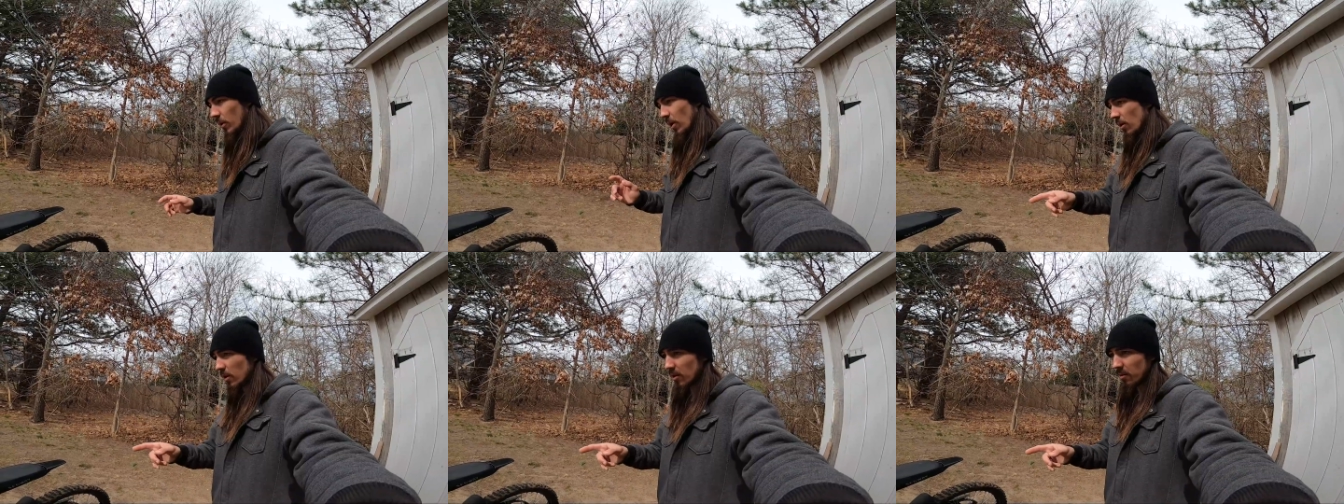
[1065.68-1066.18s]
We
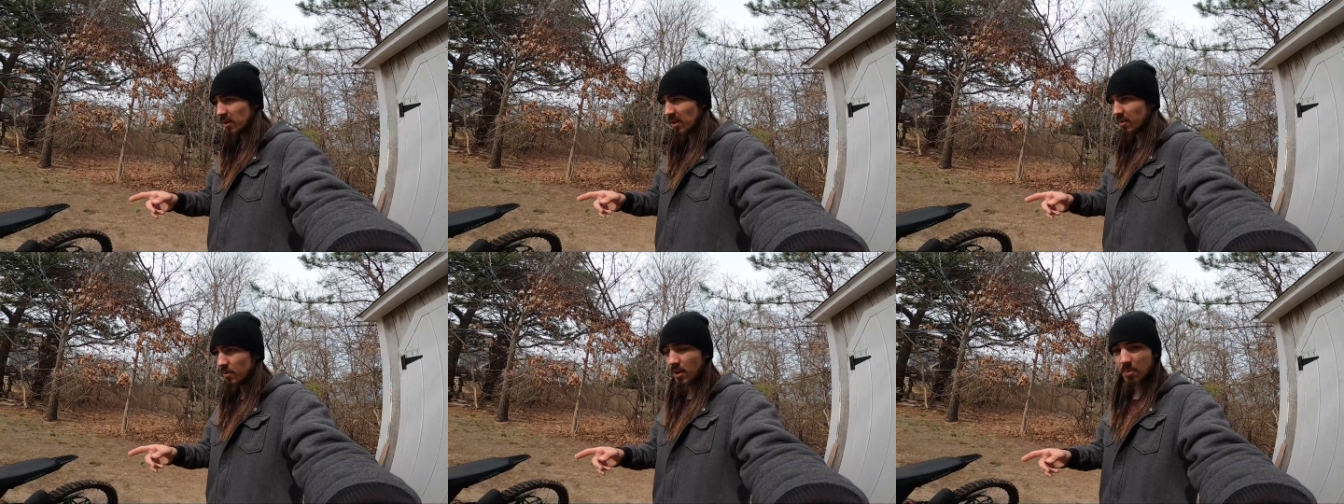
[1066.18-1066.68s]
are going
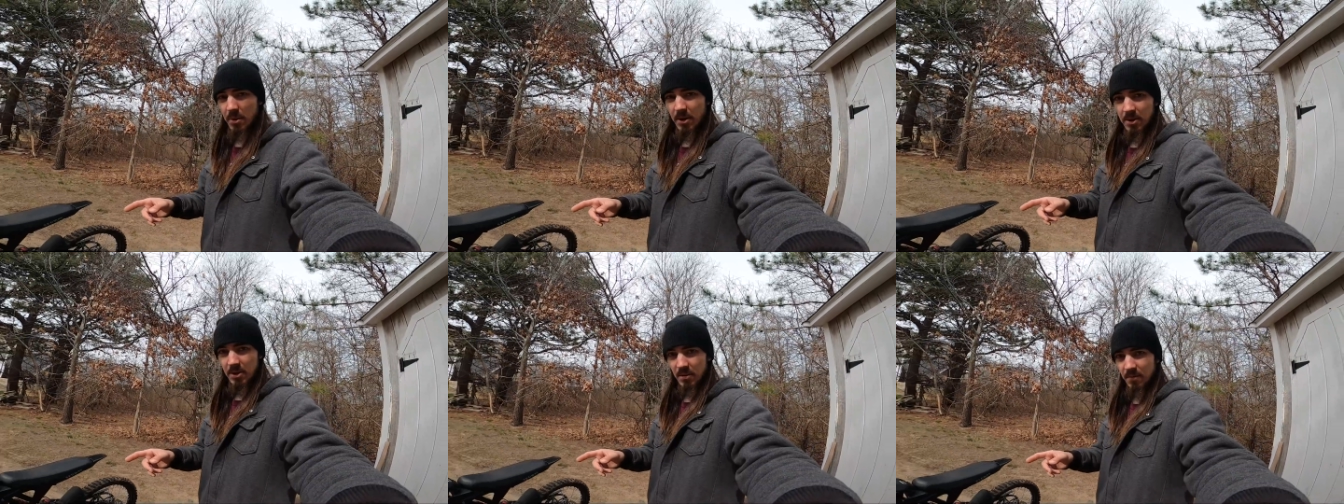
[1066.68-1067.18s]
to do a
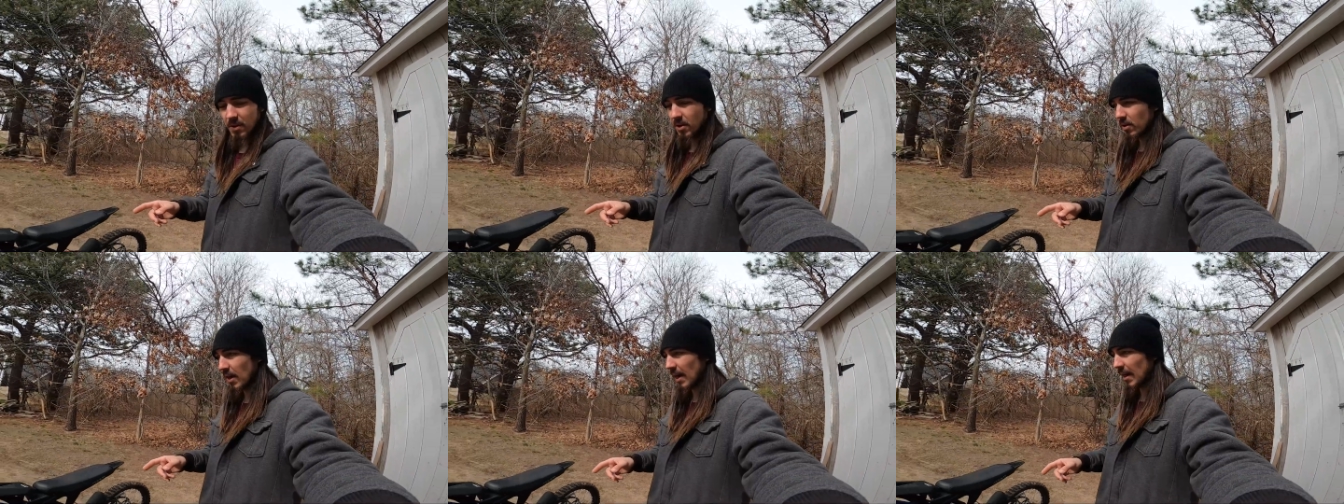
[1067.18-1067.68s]
comparison for
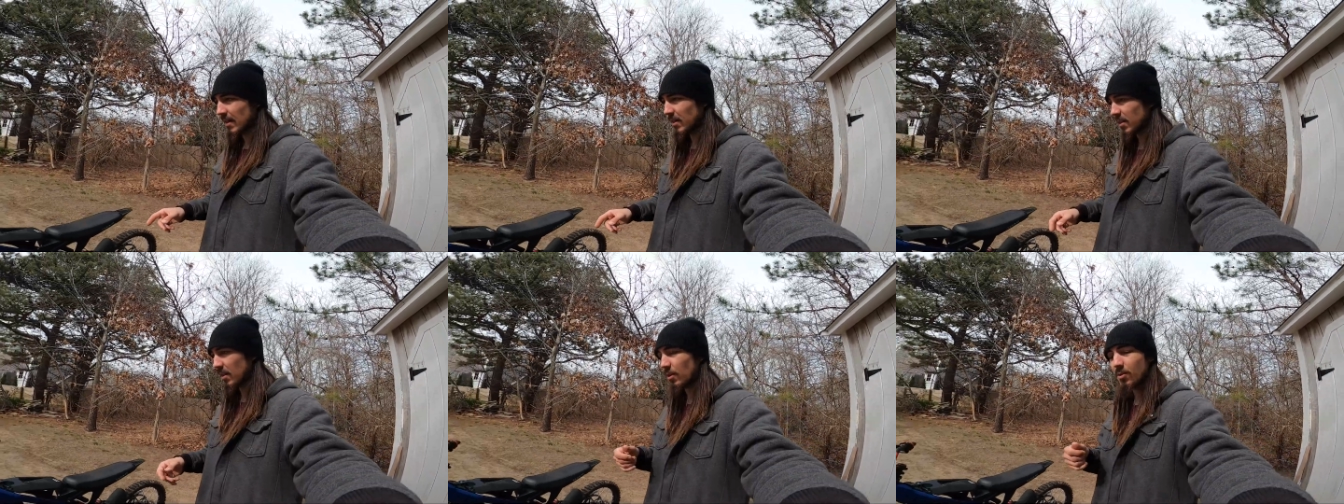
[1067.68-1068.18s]
you
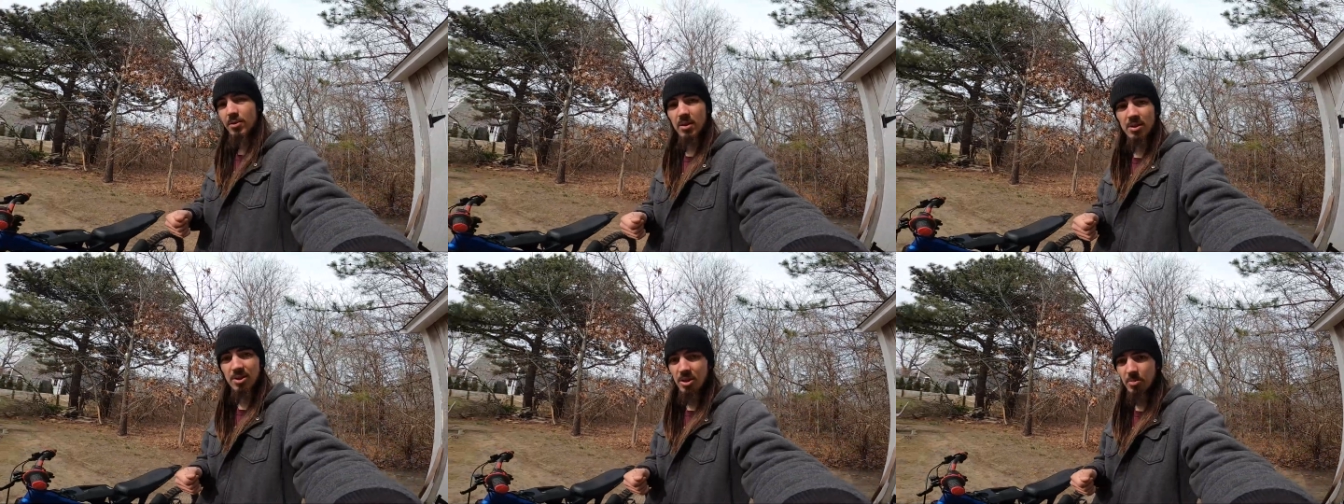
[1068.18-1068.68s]
guys
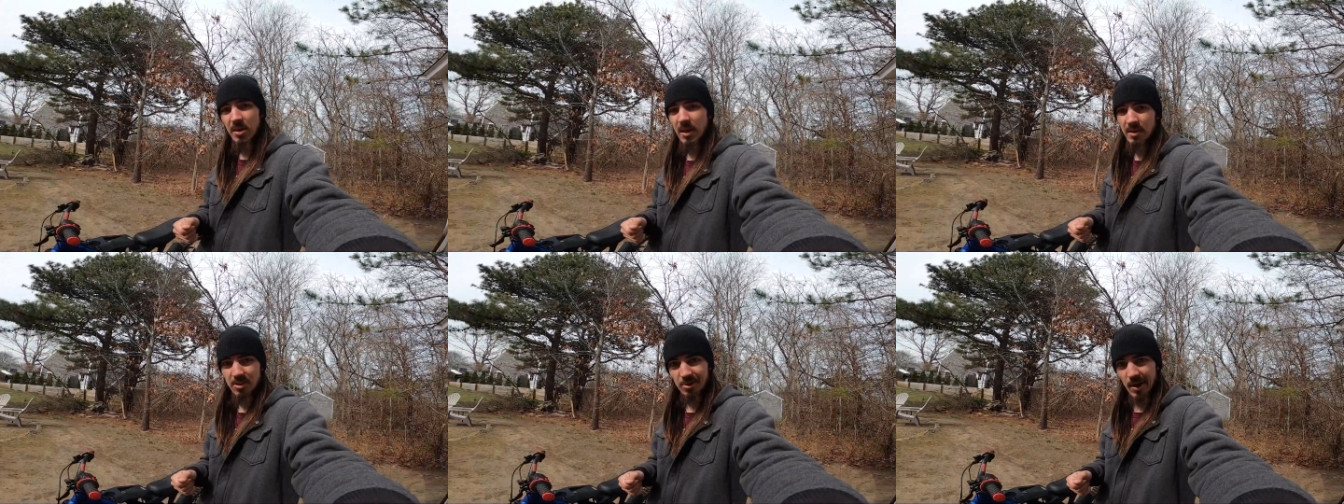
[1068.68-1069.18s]
using
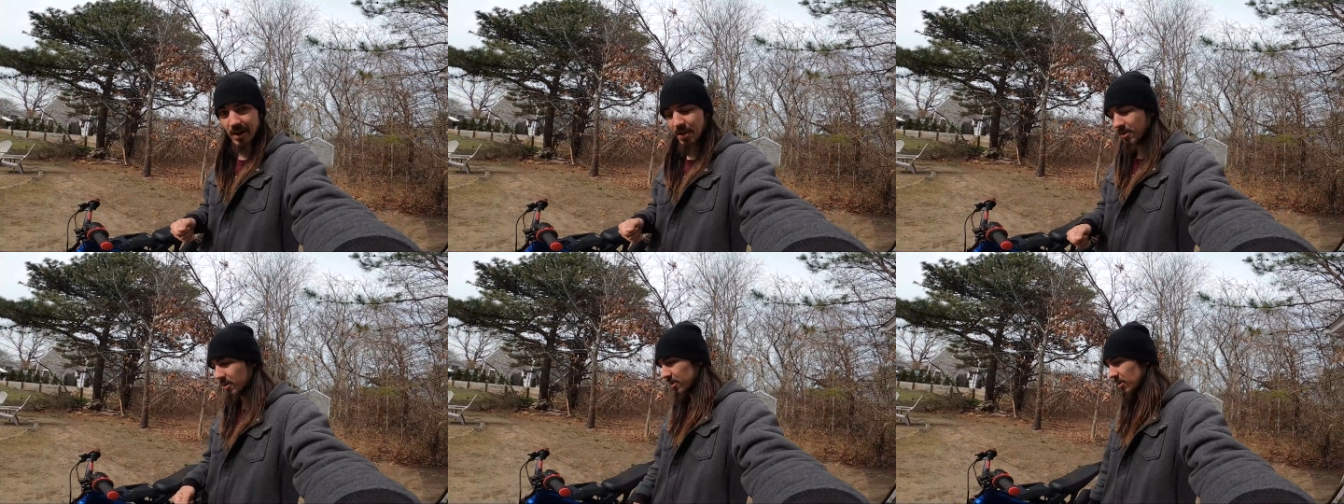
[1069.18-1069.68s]
GPS
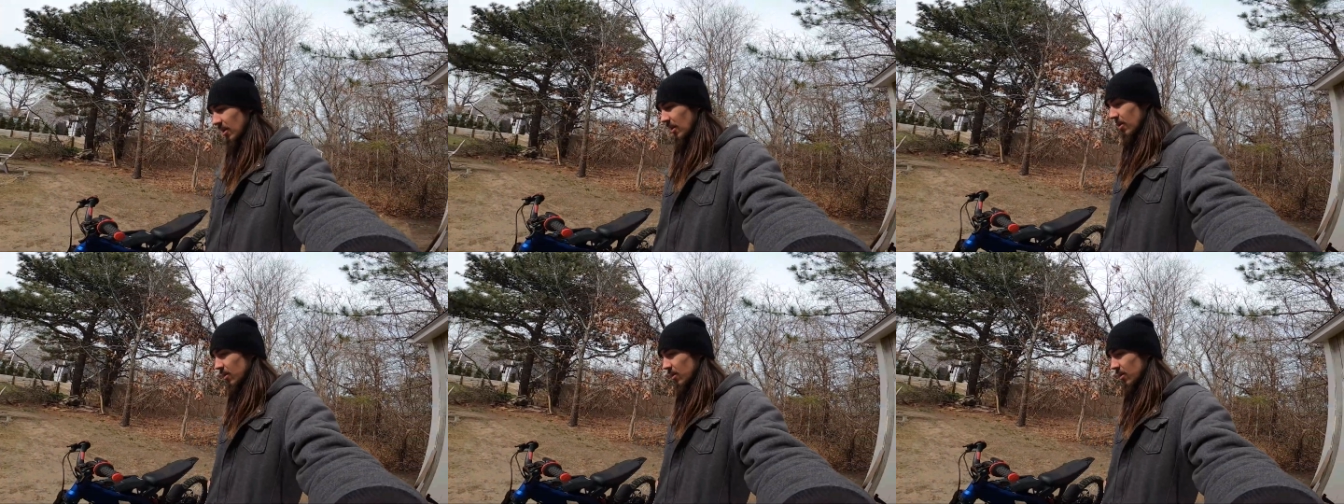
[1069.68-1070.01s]
trackers.